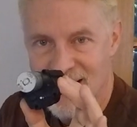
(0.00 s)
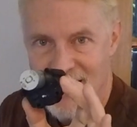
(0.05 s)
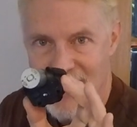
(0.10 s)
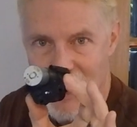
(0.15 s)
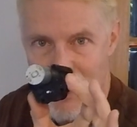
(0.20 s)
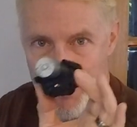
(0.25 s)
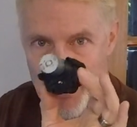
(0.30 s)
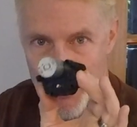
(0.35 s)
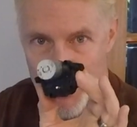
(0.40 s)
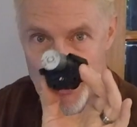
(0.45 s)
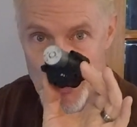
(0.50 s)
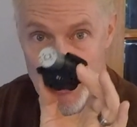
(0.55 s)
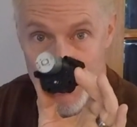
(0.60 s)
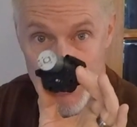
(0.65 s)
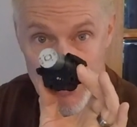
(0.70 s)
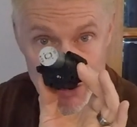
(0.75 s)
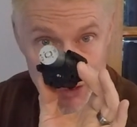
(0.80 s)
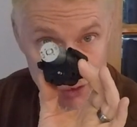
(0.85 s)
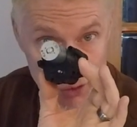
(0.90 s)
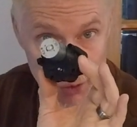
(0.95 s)
and put a
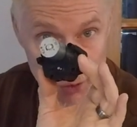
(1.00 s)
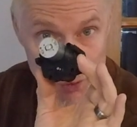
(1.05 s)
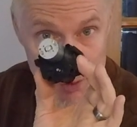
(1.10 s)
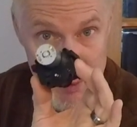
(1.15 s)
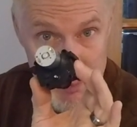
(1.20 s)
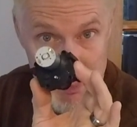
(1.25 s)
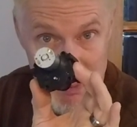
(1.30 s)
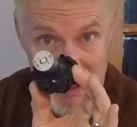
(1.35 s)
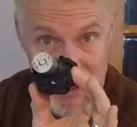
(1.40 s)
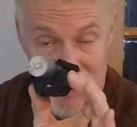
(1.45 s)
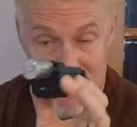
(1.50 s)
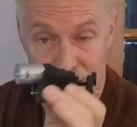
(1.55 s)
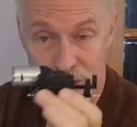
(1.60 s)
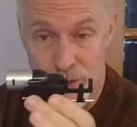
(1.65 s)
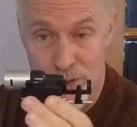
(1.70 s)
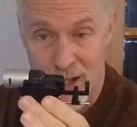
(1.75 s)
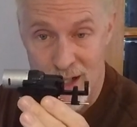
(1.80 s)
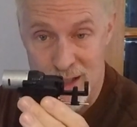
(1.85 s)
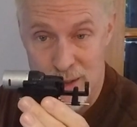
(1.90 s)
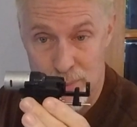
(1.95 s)
2-speed
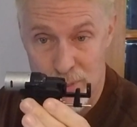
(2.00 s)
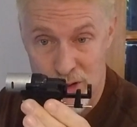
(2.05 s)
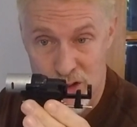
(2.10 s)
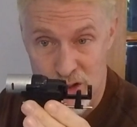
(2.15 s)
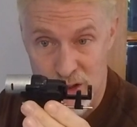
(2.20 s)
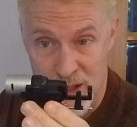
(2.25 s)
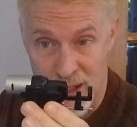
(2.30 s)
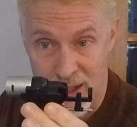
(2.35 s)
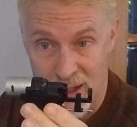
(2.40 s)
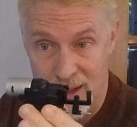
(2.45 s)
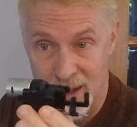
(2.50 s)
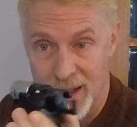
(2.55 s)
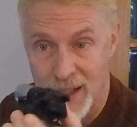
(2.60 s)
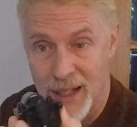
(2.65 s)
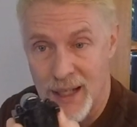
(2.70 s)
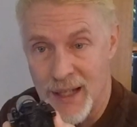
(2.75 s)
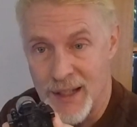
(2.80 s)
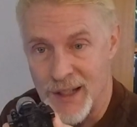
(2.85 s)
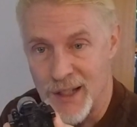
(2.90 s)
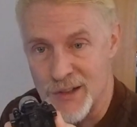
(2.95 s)
transmission in
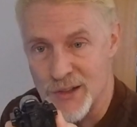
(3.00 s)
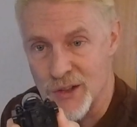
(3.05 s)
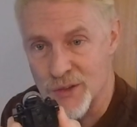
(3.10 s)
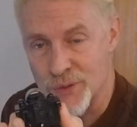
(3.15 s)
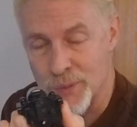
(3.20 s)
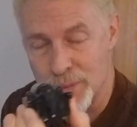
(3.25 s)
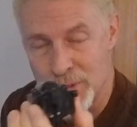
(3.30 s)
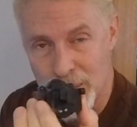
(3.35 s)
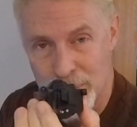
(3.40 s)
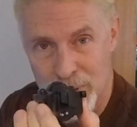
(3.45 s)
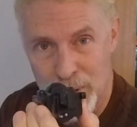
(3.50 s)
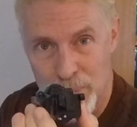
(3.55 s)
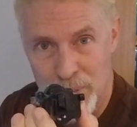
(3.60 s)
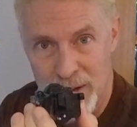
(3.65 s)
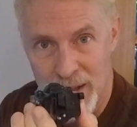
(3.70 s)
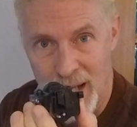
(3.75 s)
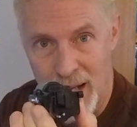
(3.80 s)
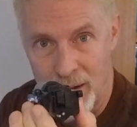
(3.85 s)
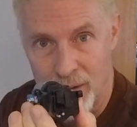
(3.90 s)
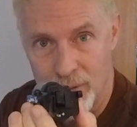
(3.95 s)
it. This is from
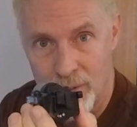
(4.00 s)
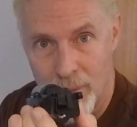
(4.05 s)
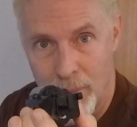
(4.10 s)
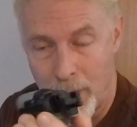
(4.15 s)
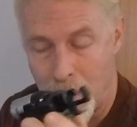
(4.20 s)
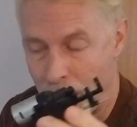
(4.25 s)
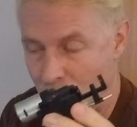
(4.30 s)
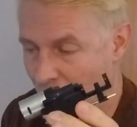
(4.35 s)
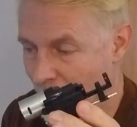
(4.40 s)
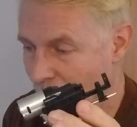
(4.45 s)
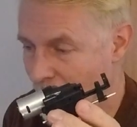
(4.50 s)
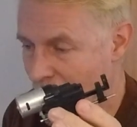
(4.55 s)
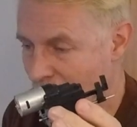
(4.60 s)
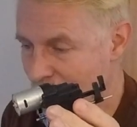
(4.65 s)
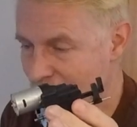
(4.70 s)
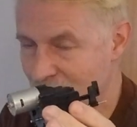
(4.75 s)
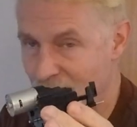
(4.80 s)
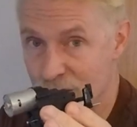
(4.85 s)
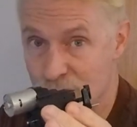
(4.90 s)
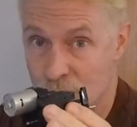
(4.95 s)
WPL.
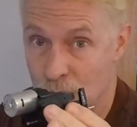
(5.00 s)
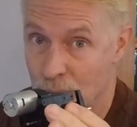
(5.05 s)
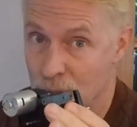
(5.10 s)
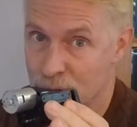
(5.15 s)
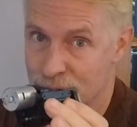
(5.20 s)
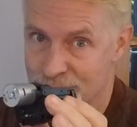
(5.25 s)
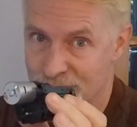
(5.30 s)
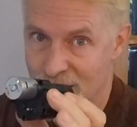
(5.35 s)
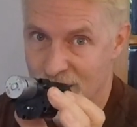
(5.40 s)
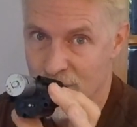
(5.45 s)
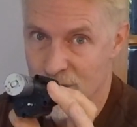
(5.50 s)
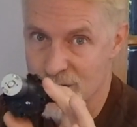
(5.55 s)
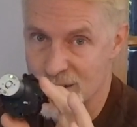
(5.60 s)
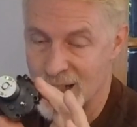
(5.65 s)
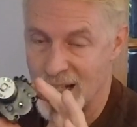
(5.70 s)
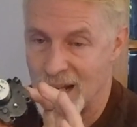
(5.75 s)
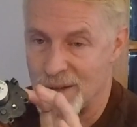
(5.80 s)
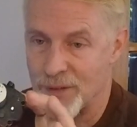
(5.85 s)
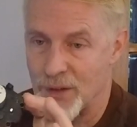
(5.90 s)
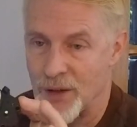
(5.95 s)
I've got two other vehicles
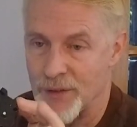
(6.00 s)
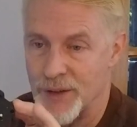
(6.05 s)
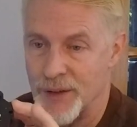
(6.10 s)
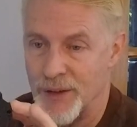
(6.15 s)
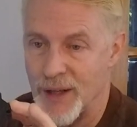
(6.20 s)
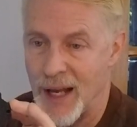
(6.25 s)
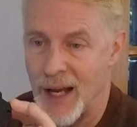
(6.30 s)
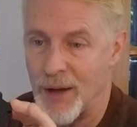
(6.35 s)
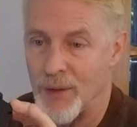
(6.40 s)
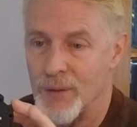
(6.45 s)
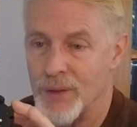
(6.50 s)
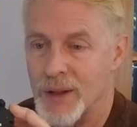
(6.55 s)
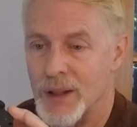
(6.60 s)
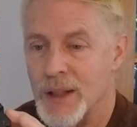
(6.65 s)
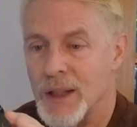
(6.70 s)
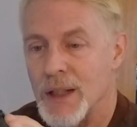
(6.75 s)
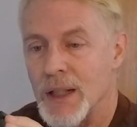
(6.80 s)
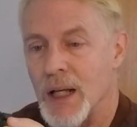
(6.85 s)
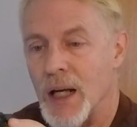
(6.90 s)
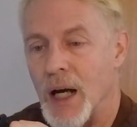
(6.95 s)
that have it on there now.
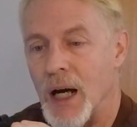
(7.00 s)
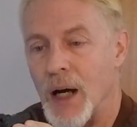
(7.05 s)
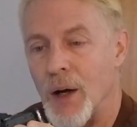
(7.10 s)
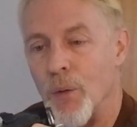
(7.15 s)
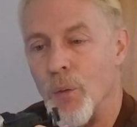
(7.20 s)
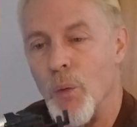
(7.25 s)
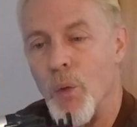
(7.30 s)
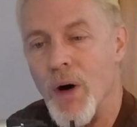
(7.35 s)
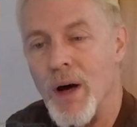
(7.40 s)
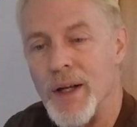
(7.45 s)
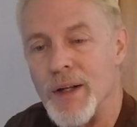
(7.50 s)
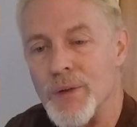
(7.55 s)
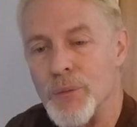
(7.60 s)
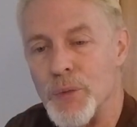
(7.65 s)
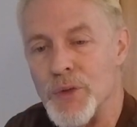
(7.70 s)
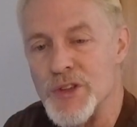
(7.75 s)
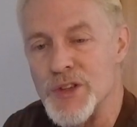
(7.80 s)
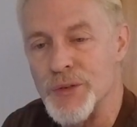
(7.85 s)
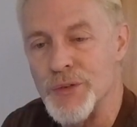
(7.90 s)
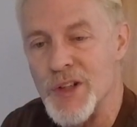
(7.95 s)

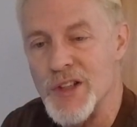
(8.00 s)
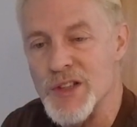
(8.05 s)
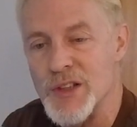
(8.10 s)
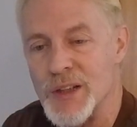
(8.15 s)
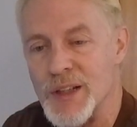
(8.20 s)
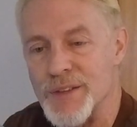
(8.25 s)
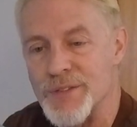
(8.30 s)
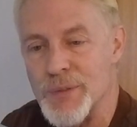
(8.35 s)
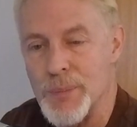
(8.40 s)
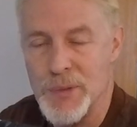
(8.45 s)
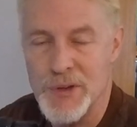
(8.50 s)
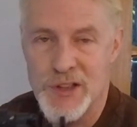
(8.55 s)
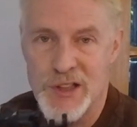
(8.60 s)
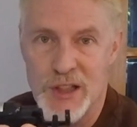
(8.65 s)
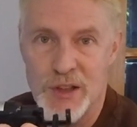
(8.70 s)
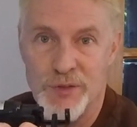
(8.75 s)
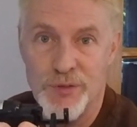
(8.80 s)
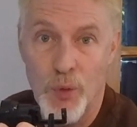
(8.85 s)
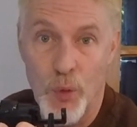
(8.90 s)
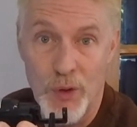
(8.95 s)
One was originally from the
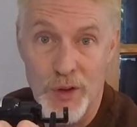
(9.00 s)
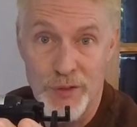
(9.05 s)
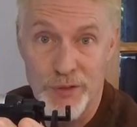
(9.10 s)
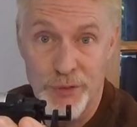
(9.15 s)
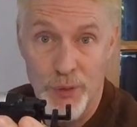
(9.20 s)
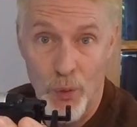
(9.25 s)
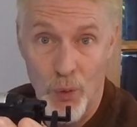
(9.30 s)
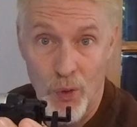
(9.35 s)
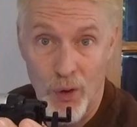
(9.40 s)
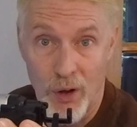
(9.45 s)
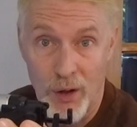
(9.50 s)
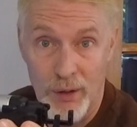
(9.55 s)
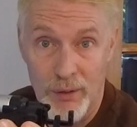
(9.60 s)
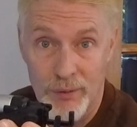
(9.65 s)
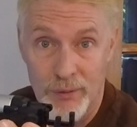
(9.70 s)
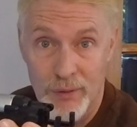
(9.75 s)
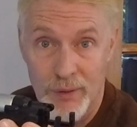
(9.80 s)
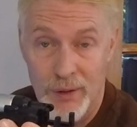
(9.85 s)
C44,